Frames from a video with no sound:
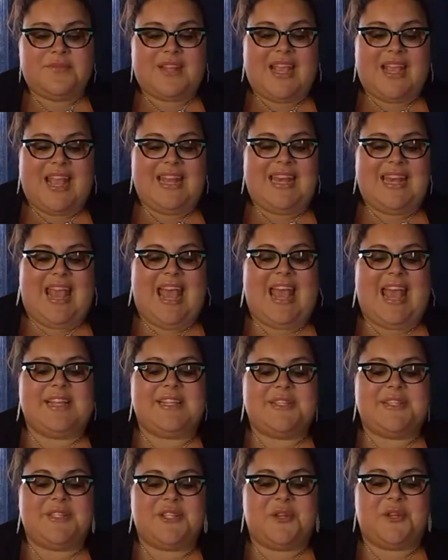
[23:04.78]
and
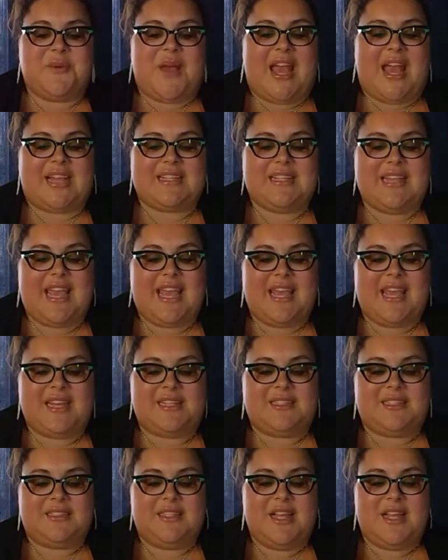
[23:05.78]
as you
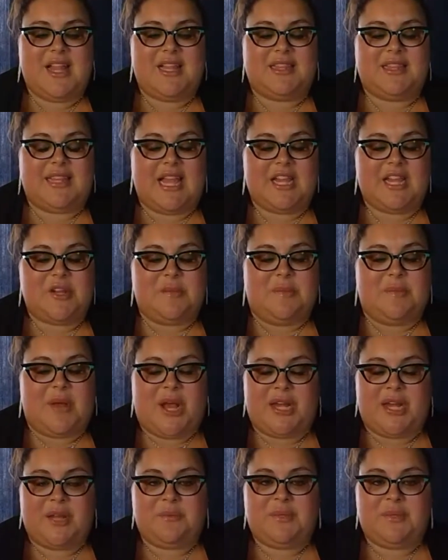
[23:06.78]
exhale, let your
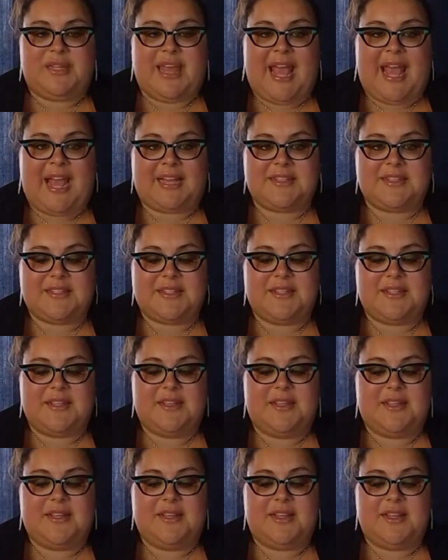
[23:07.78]
body relax
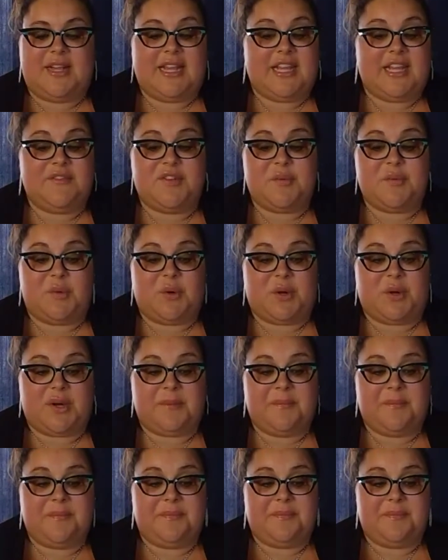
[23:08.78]
even more.